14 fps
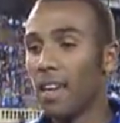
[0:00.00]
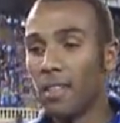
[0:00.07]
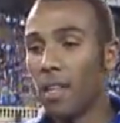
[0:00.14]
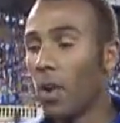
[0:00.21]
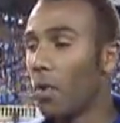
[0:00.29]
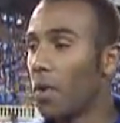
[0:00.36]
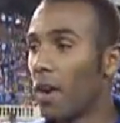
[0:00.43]
hit it
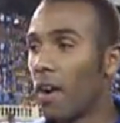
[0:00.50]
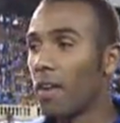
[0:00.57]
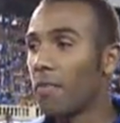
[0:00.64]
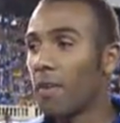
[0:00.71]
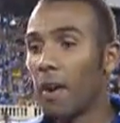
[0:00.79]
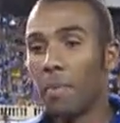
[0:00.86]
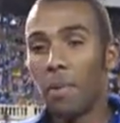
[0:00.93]
low and
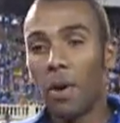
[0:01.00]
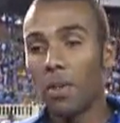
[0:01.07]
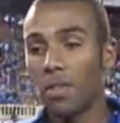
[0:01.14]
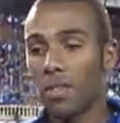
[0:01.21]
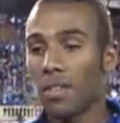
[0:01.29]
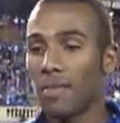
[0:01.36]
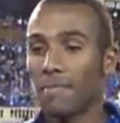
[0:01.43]
hard, far
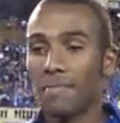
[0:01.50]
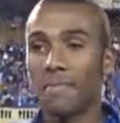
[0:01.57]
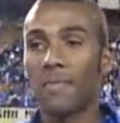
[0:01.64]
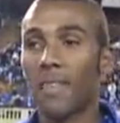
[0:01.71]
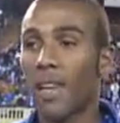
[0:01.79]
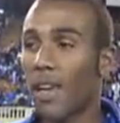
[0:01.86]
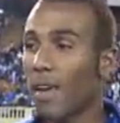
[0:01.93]
post, and
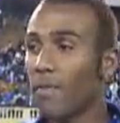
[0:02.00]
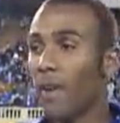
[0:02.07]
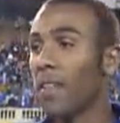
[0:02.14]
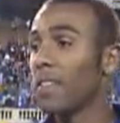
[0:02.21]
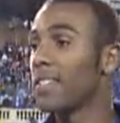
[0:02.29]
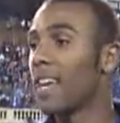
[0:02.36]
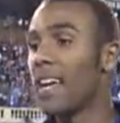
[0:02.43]

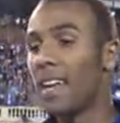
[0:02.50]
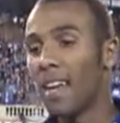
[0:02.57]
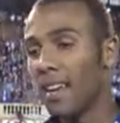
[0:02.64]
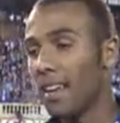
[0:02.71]
found the side